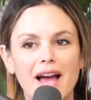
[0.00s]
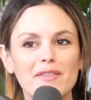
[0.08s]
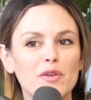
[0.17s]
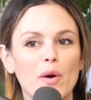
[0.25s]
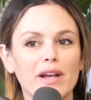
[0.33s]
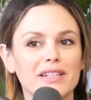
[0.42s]
I
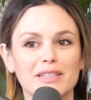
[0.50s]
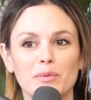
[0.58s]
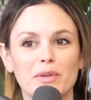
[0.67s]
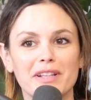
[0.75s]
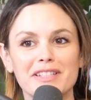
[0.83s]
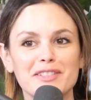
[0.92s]
have no idea
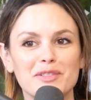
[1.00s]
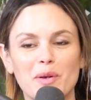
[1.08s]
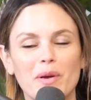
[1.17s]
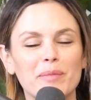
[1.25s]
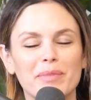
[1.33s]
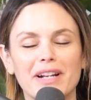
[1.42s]
where this is
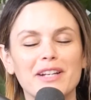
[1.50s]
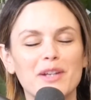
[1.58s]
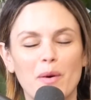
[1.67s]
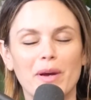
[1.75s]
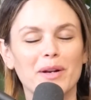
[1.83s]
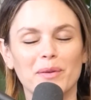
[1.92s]
going, but I
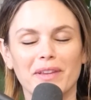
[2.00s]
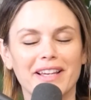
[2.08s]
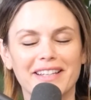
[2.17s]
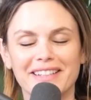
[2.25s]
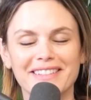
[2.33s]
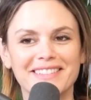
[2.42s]
know I don't
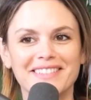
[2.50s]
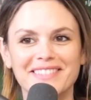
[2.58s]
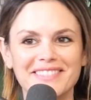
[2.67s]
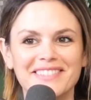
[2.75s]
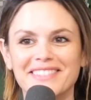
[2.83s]
like it.